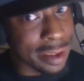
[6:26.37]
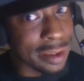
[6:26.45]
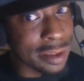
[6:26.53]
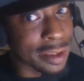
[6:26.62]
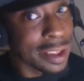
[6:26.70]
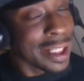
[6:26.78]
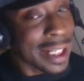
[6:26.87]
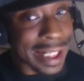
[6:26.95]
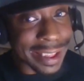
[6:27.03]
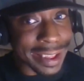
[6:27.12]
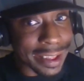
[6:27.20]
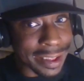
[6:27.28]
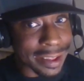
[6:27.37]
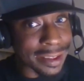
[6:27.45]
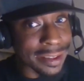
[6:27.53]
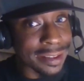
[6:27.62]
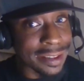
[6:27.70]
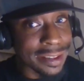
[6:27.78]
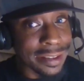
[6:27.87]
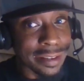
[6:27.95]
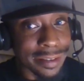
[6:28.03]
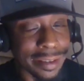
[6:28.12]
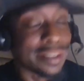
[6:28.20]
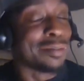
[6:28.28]
Of the year. I did.
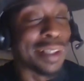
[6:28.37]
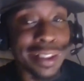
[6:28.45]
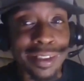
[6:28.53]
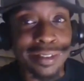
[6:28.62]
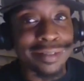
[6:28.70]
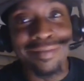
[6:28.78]
Well, look,